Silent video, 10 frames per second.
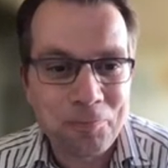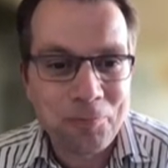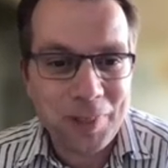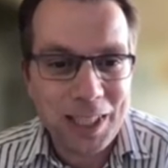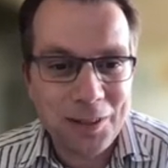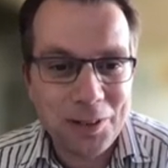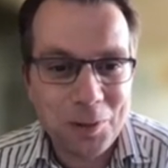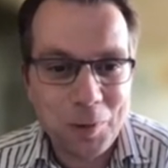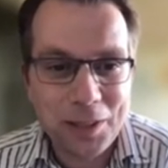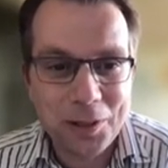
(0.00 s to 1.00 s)
here's a
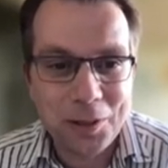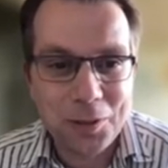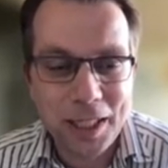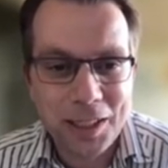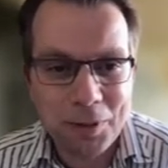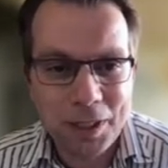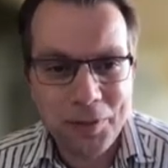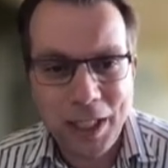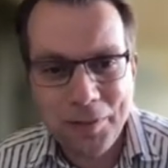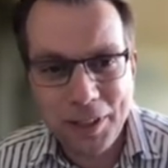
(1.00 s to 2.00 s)
way to do that. But if you
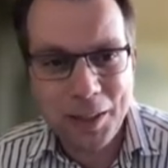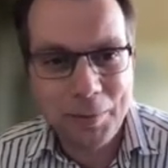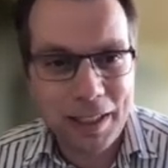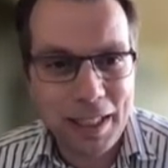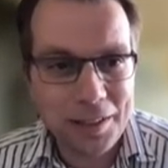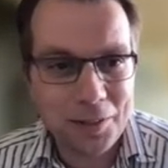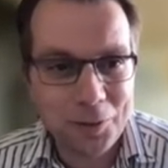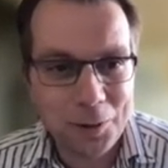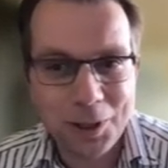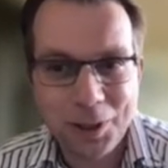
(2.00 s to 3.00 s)
have a little bit less, of
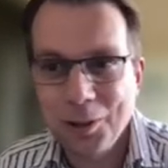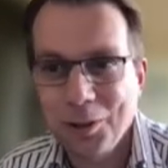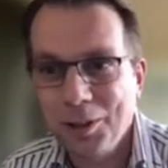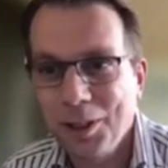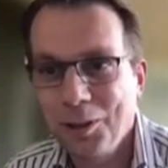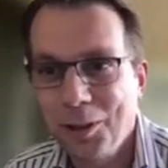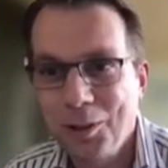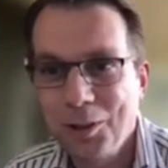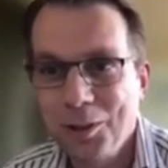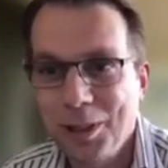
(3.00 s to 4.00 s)
course, you can also still go
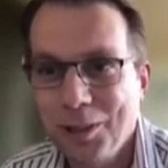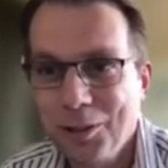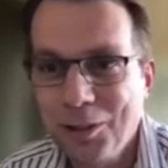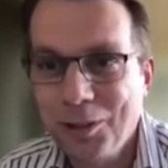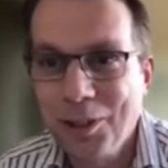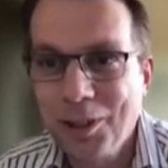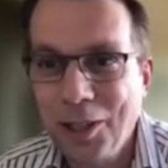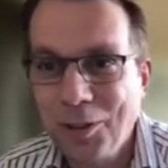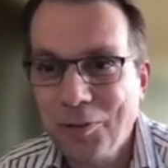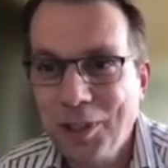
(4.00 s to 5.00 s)
to uh, to, to the
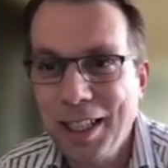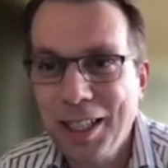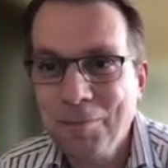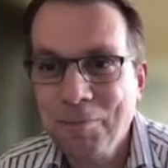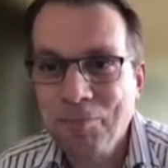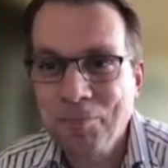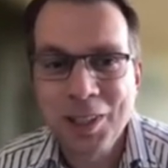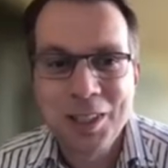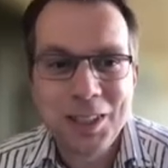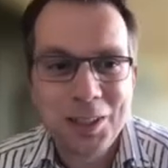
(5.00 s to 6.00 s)
south of Chile,
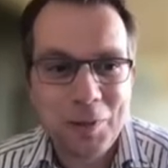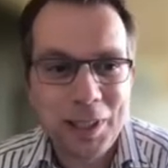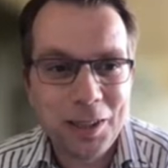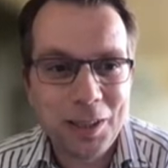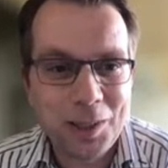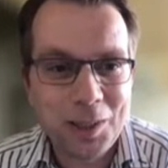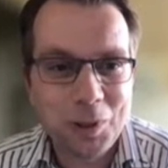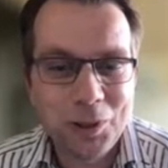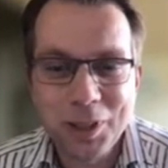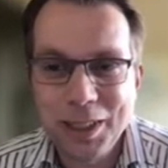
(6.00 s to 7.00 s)
where the Last
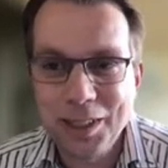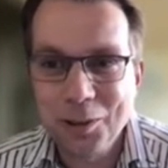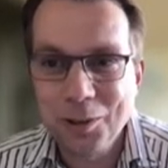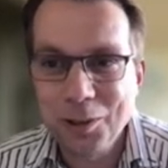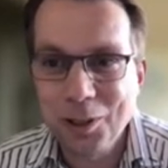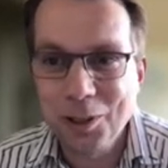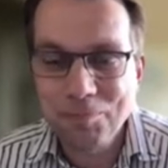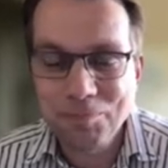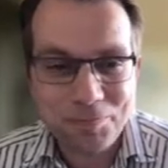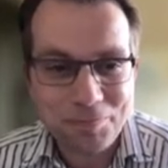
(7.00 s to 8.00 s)
Wilderness is also,
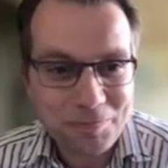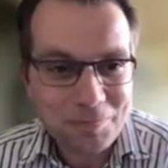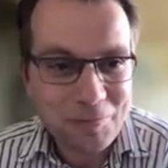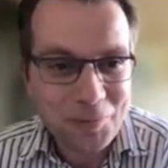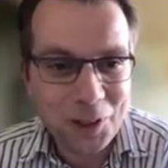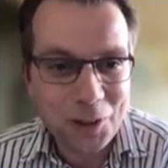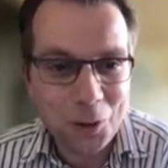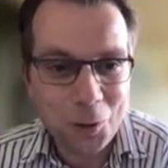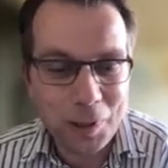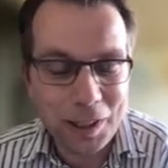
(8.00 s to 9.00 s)
you know,
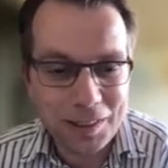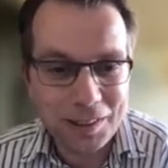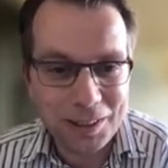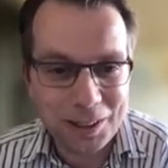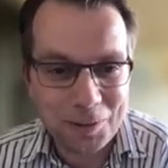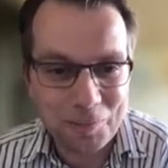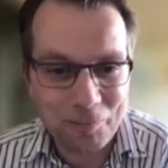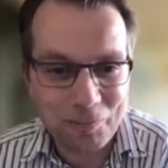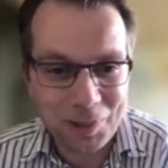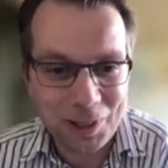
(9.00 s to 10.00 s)
always,
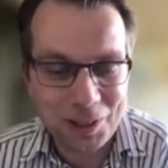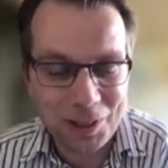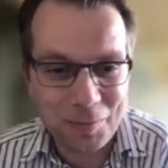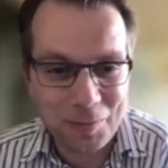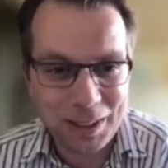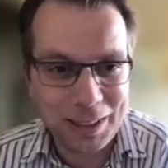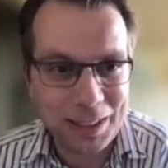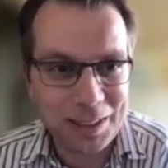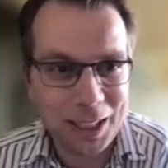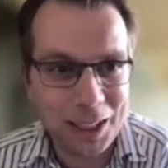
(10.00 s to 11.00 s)
um, you know, something that
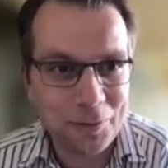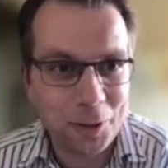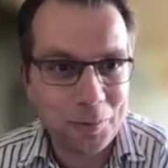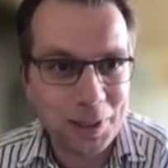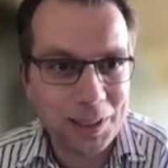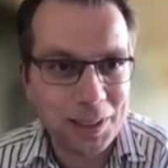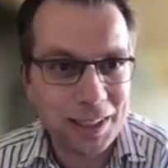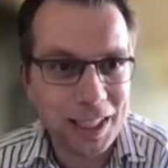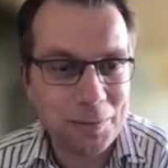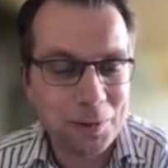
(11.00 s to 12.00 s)
these kind of companies like
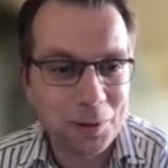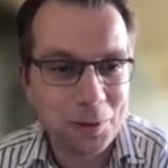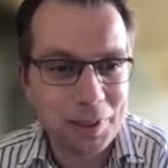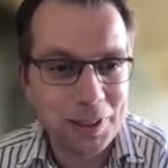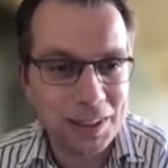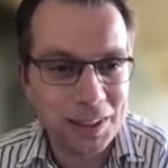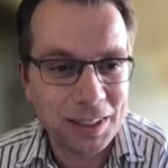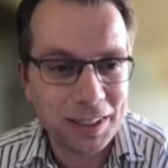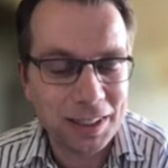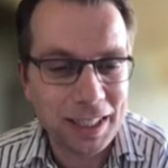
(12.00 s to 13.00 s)
Abercrombie uh,
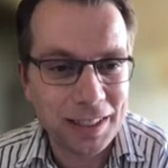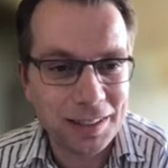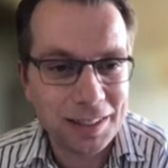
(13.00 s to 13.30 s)
and Kent